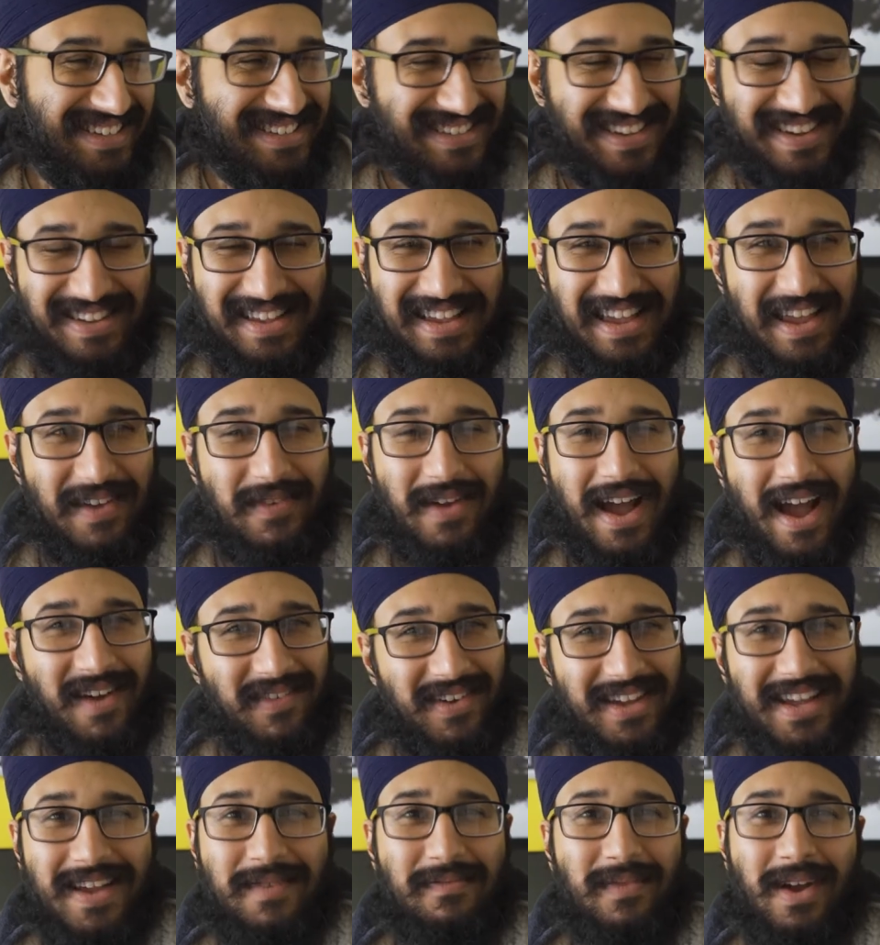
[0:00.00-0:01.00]
so
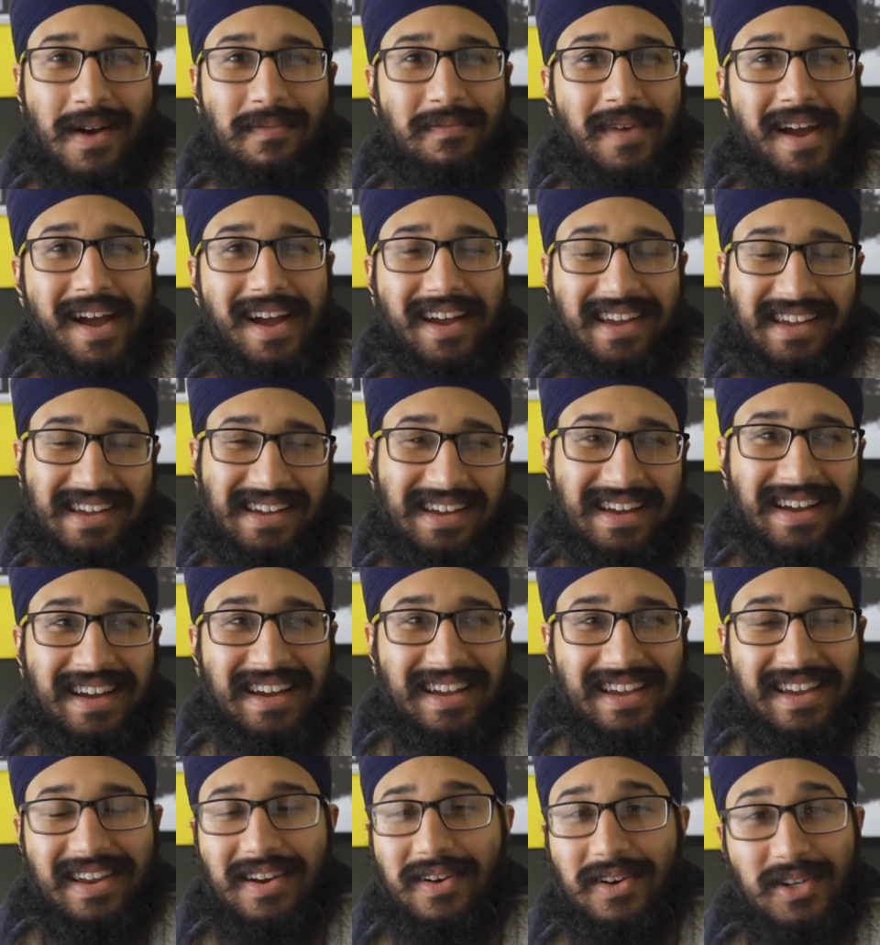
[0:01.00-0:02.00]
having him come back,
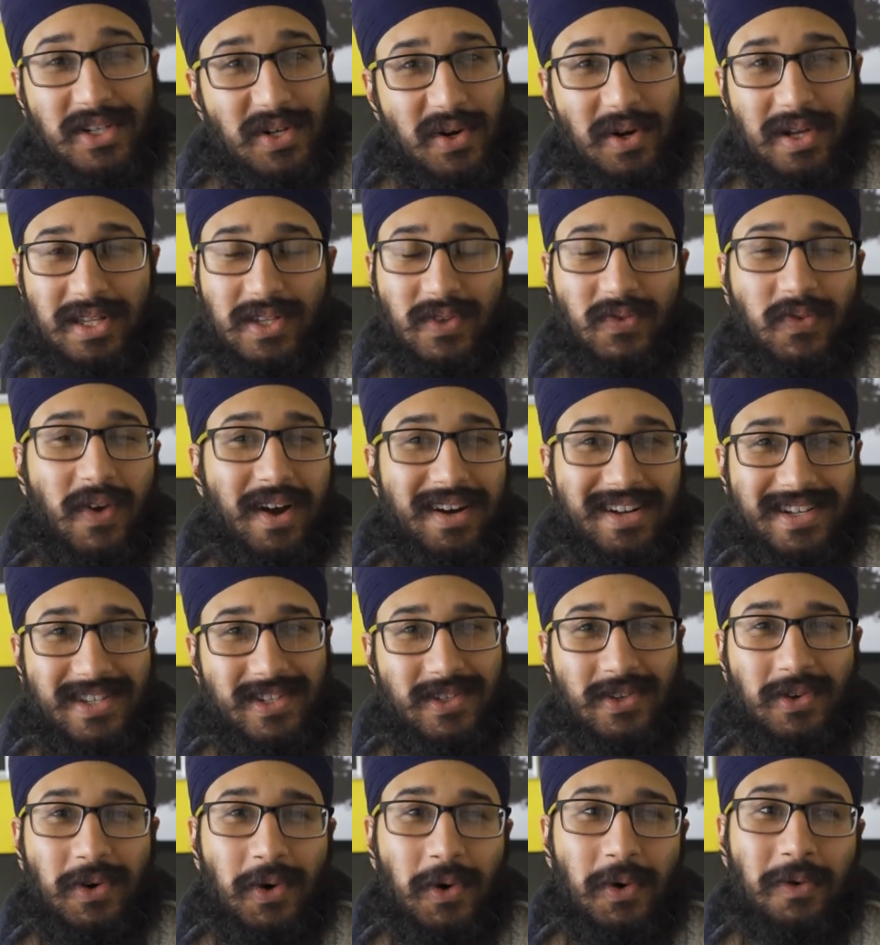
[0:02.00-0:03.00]
you know, sure, it's fun, it's
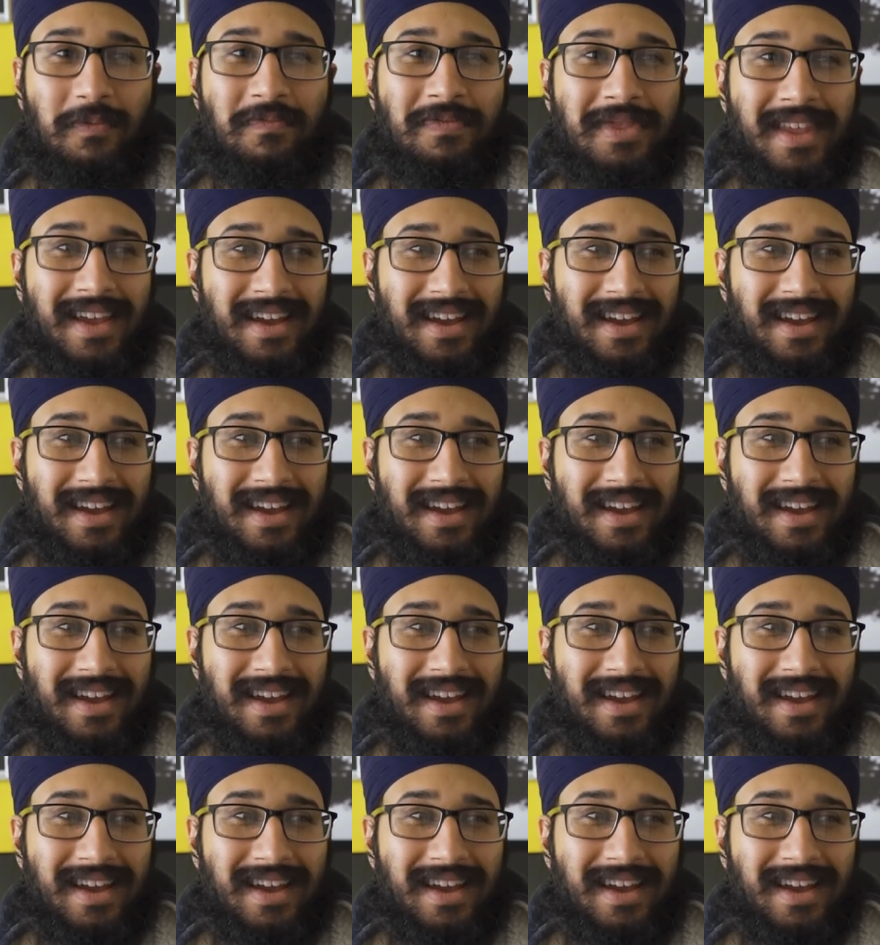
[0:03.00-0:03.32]
cool,